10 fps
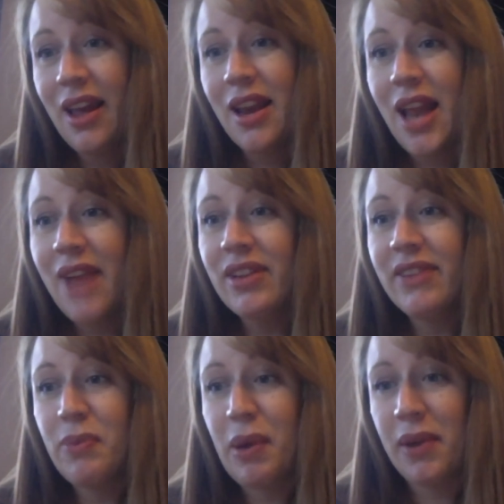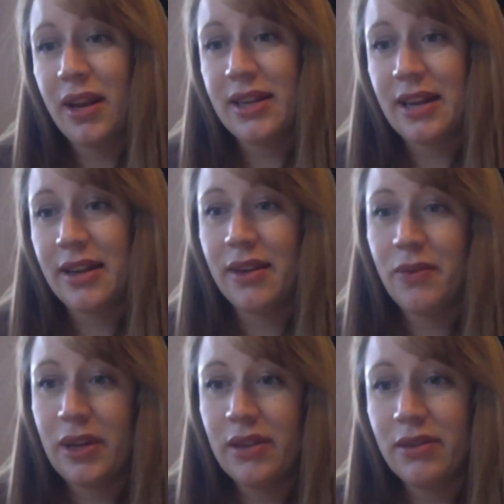Never leave the baby unattended.
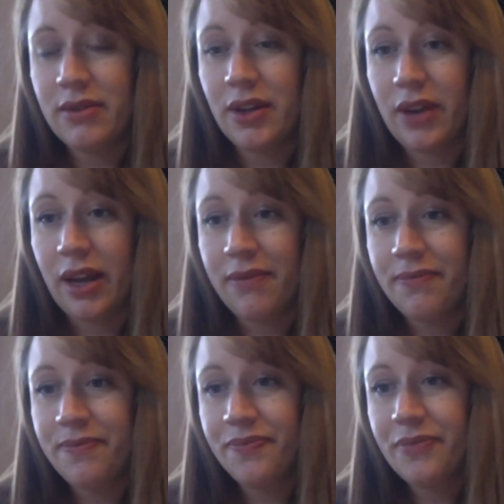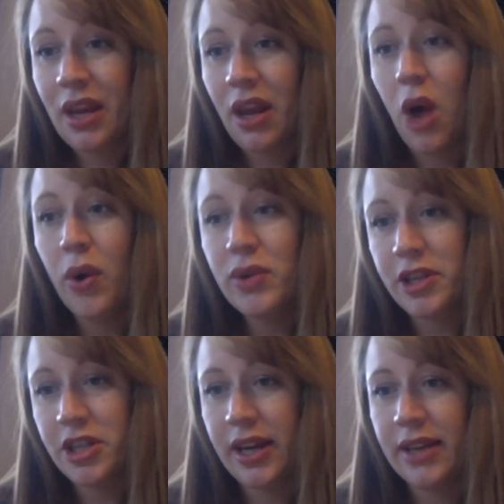Well, okay. Always
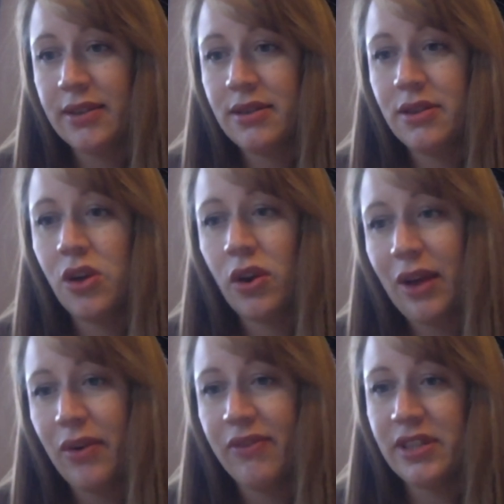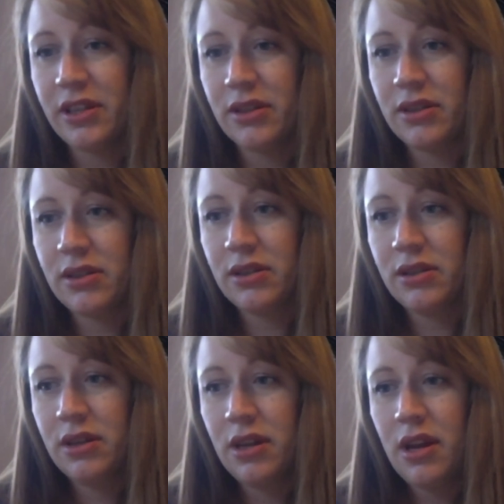wash your hands. Don't allow in visitors.
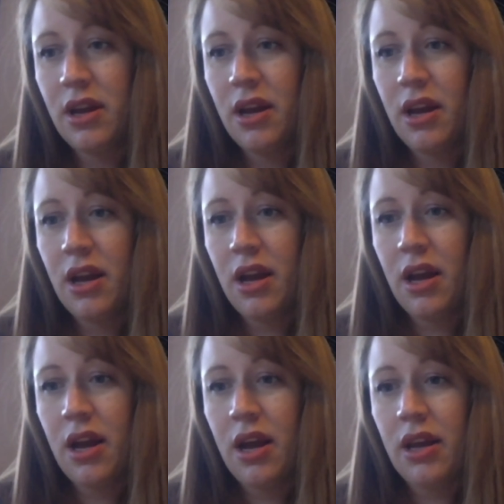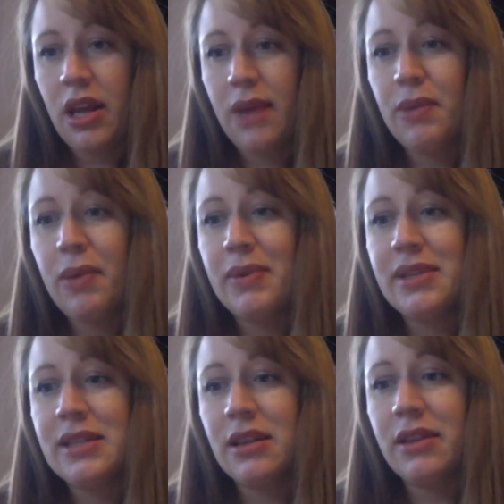Keep the
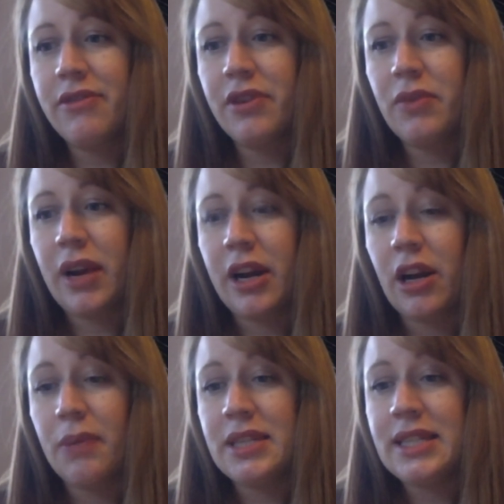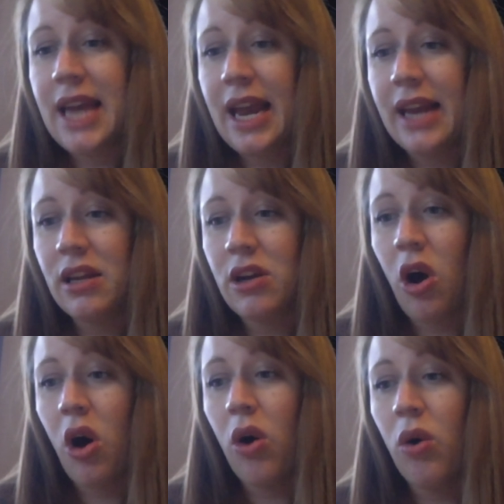baby's delivery record up to date.
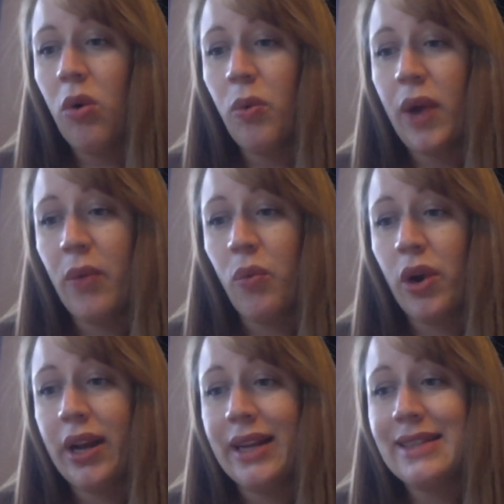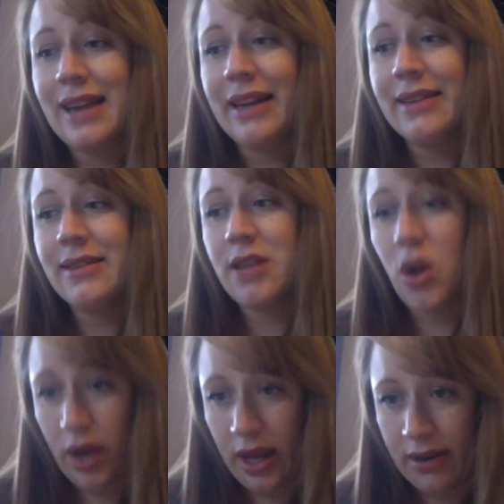Call when a warning sign is
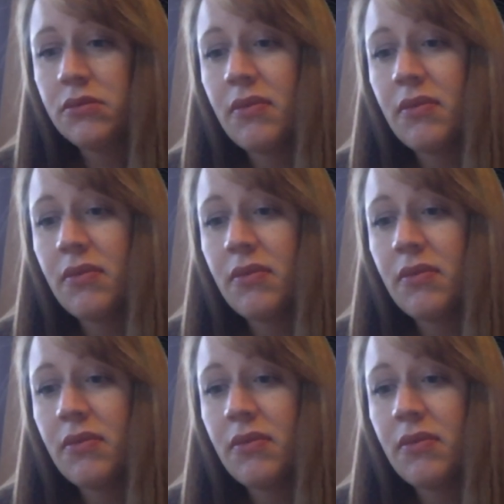noted.